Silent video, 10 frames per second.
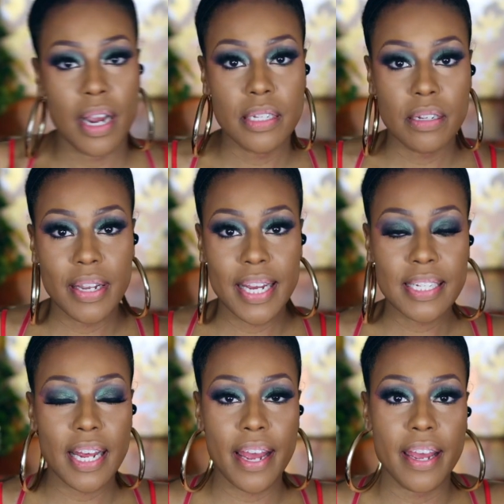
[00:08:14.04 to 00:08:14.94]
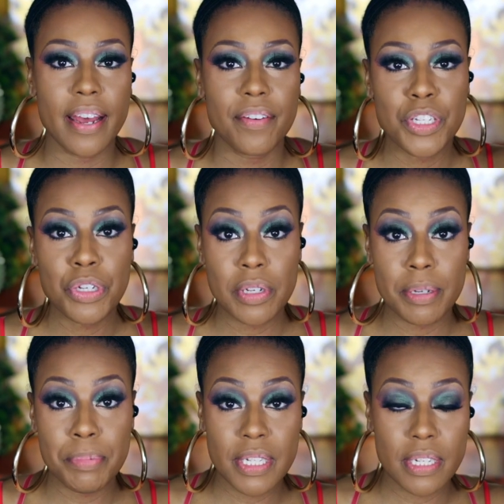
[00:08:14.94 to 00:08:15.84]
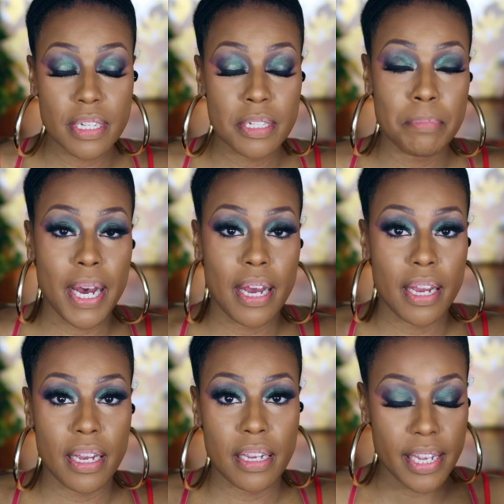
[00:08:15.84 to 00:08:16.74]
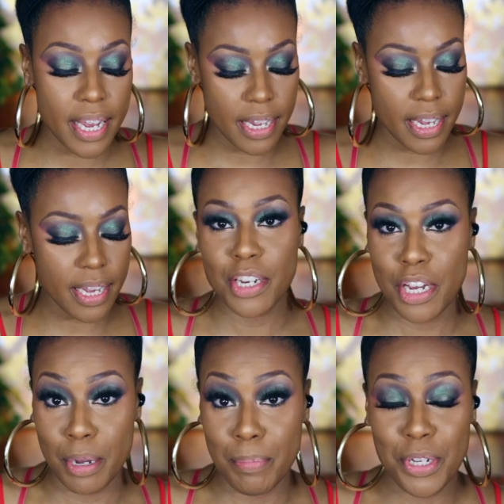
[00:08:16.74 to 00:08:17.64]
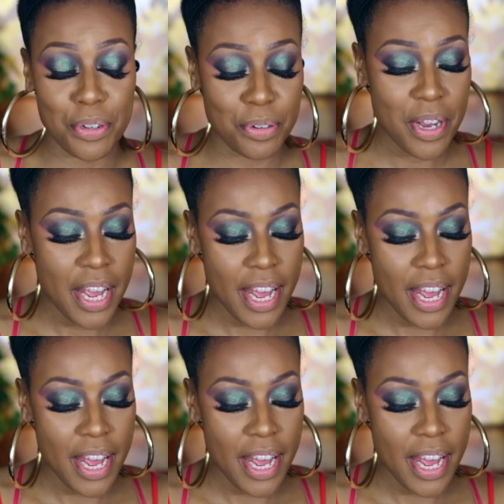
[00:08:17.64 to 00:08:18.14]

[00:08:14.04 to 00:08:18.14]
right, so next I have two lipsticks by KKW